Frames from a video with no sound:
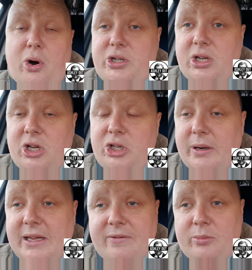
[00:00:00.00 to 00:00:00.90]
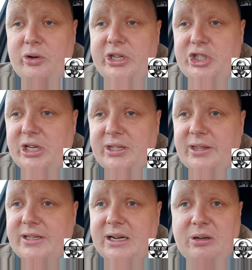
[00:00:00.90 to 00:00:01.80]
But do I give a monkey
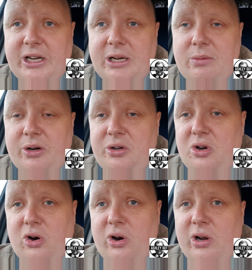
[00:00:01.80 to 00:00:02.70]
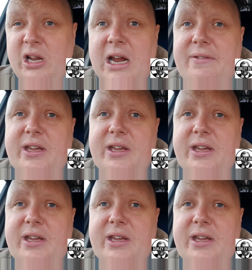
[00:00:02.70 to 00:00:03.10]
shit that they're down League One? No.